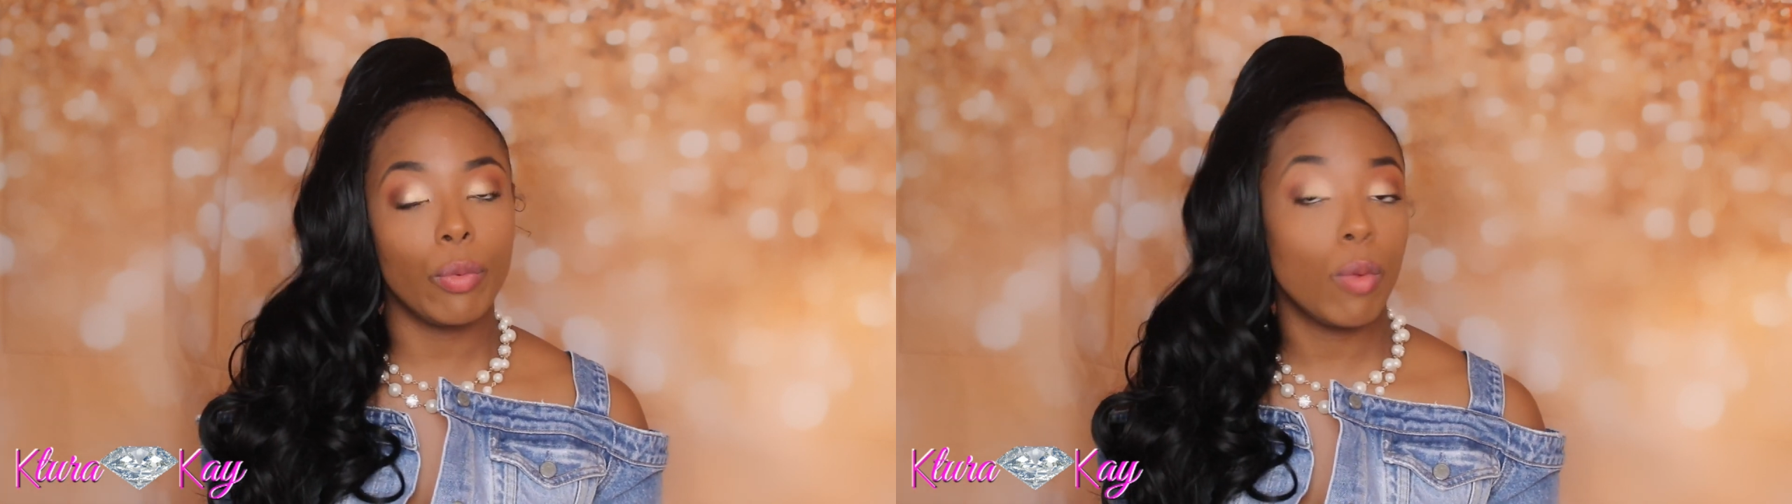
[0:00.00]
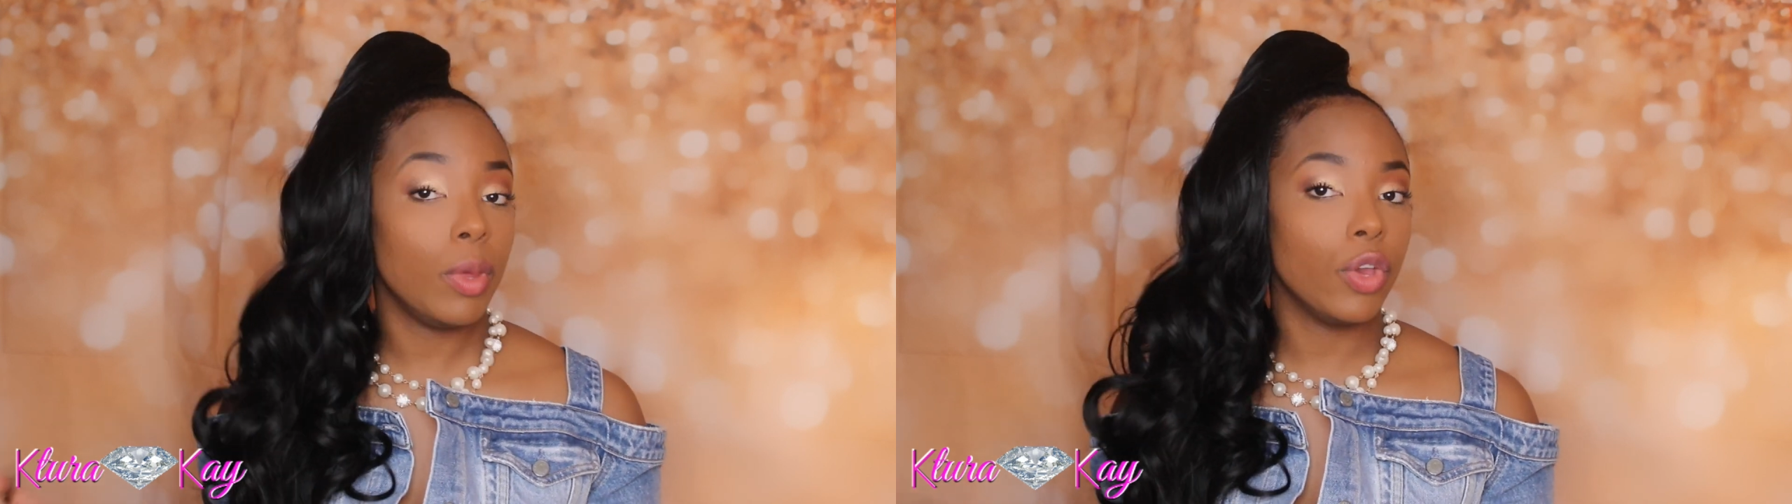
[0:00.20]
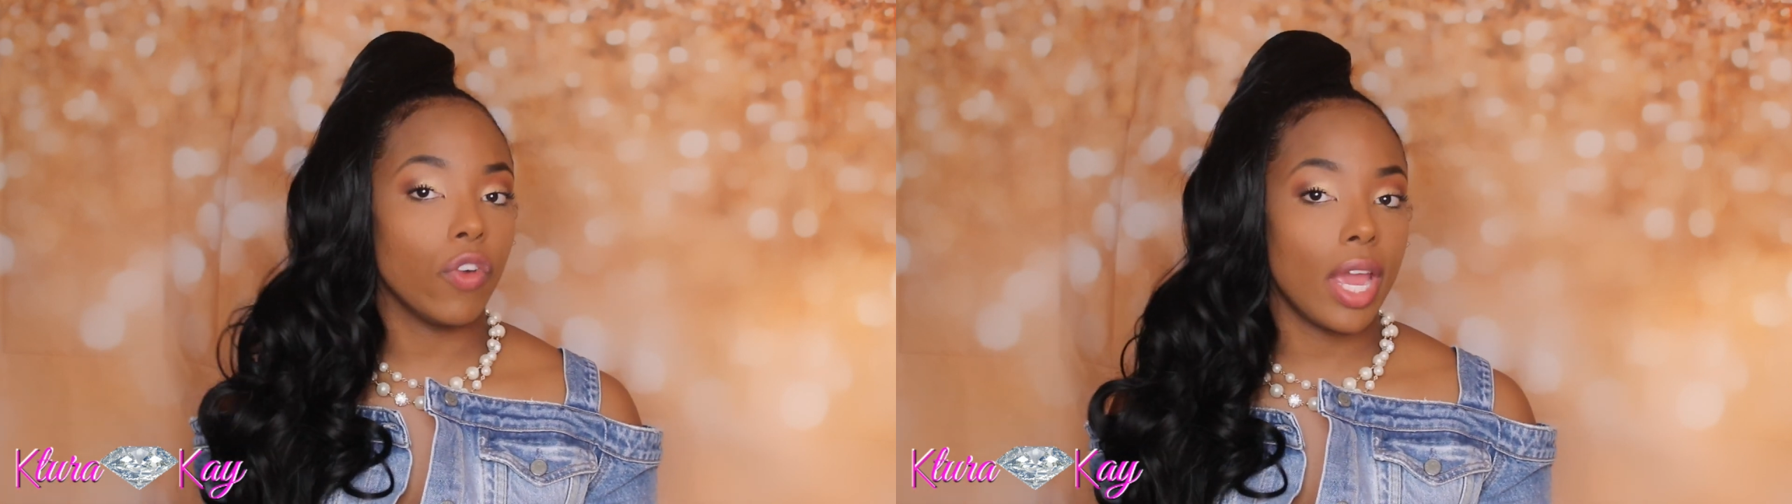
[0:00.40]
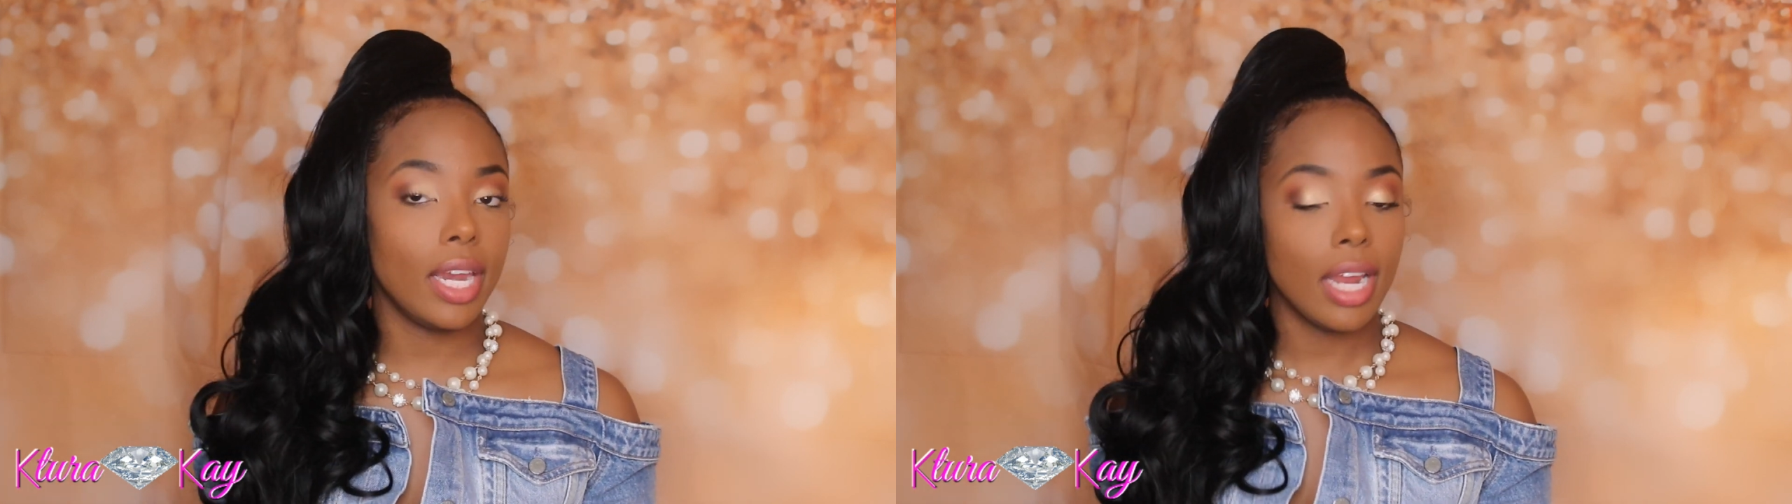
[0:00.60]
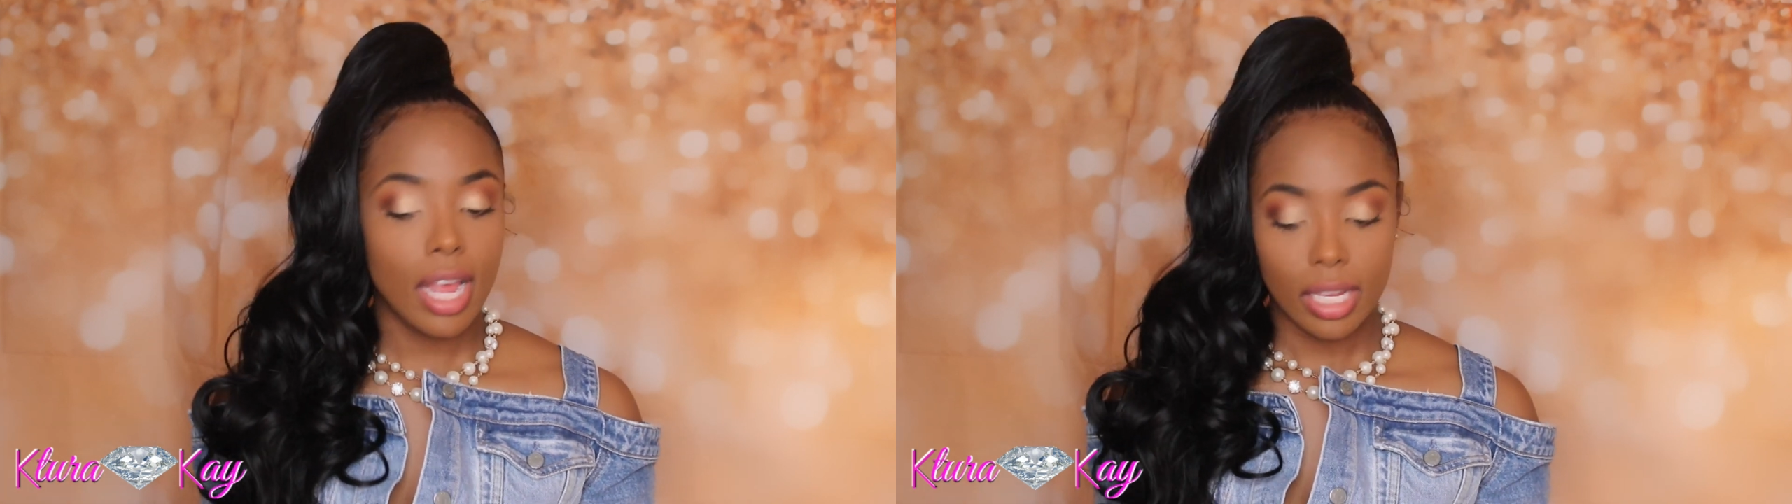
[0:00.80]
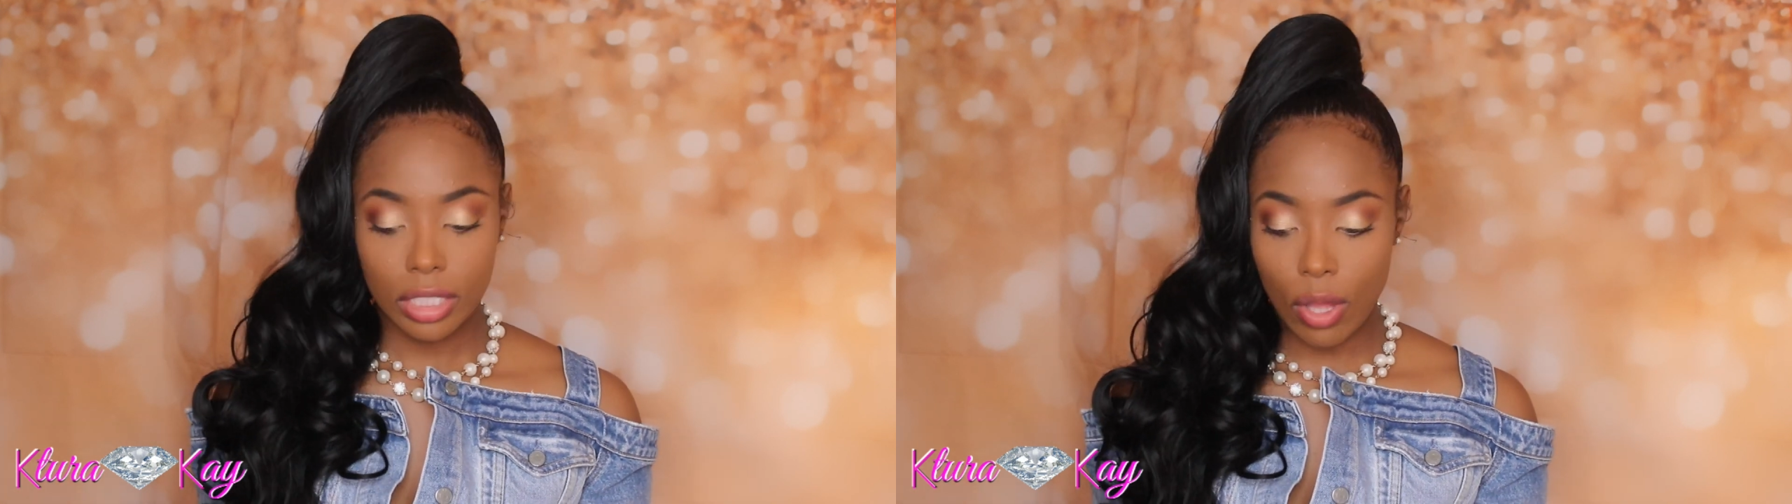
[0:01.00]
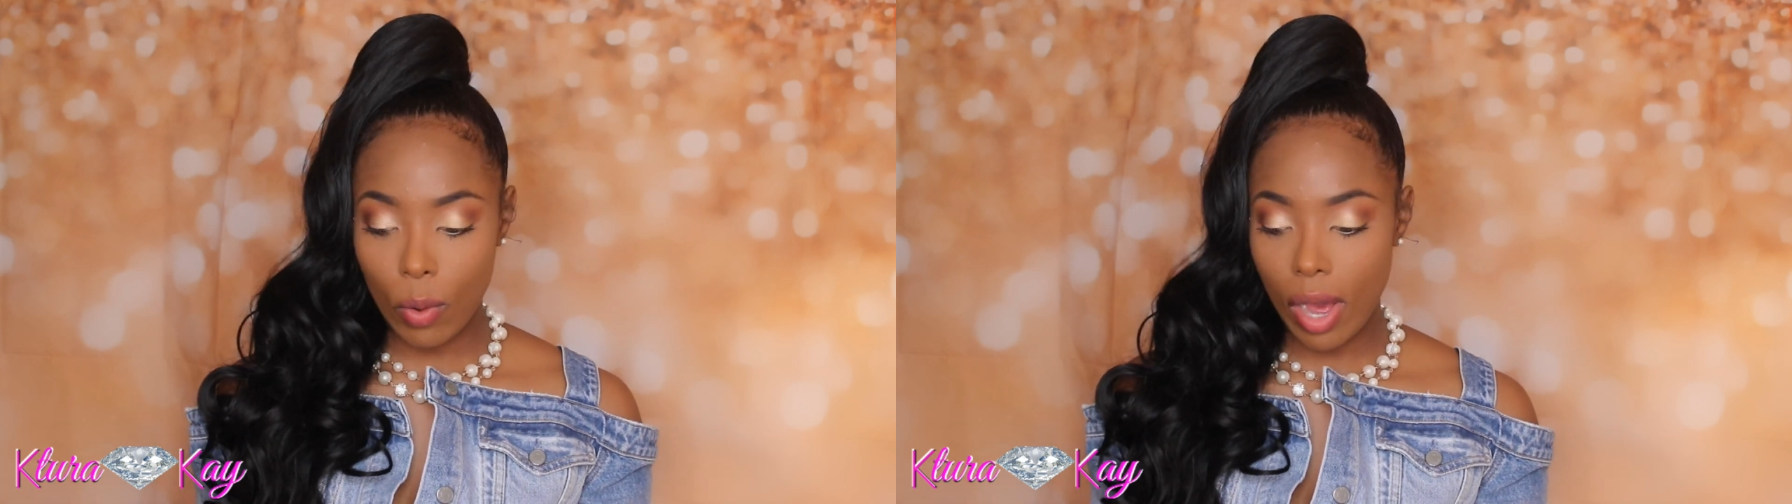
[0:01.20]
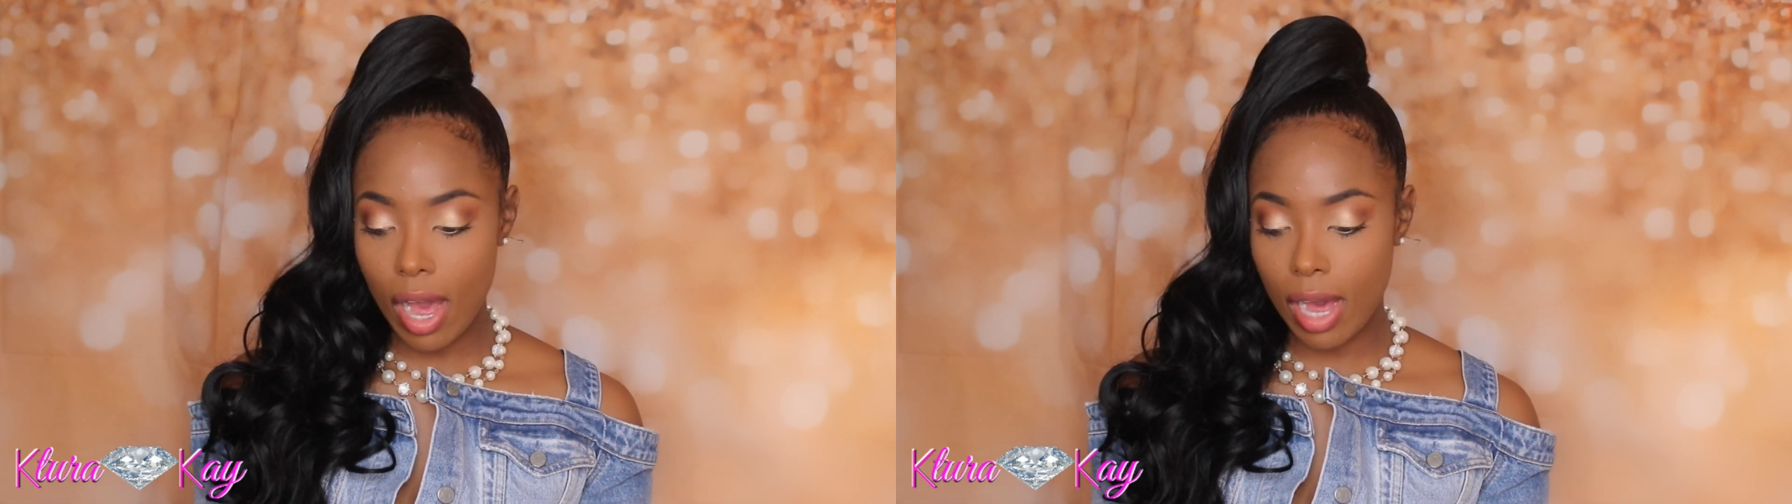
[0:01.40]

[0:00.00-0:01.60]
will be great. So